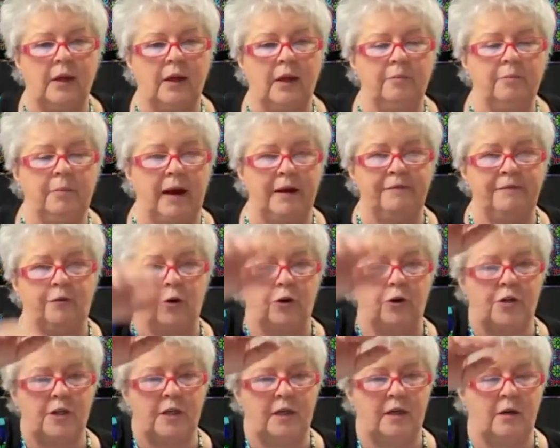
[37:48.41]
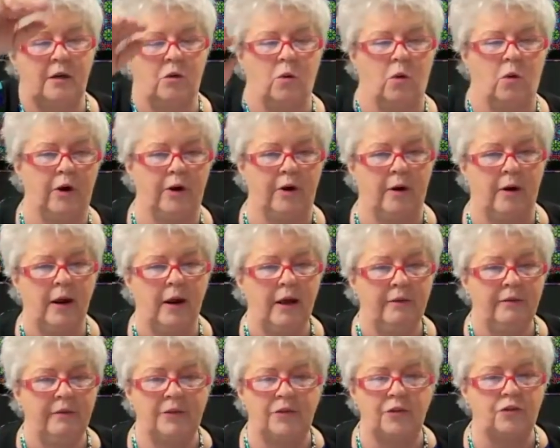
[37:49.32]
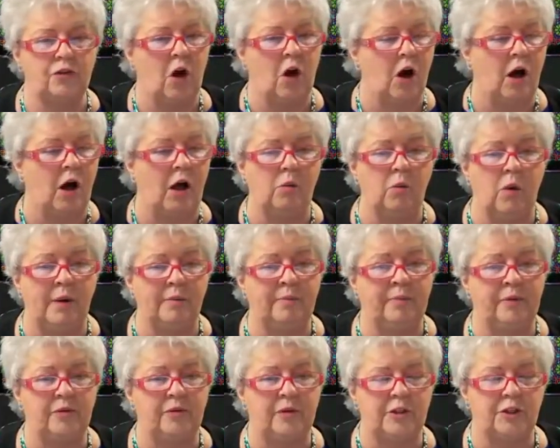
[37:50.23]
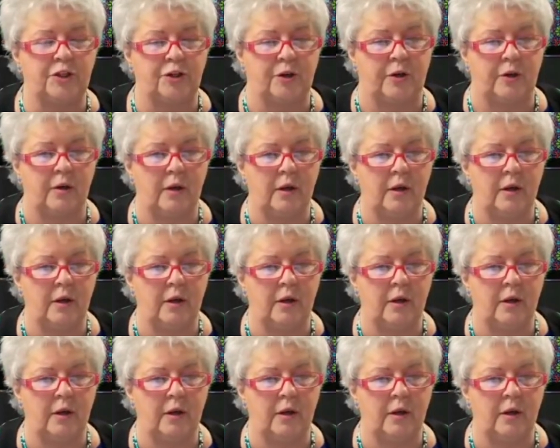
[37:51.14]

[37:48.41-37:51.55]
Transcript: by 14 and a quarter. This is all one position.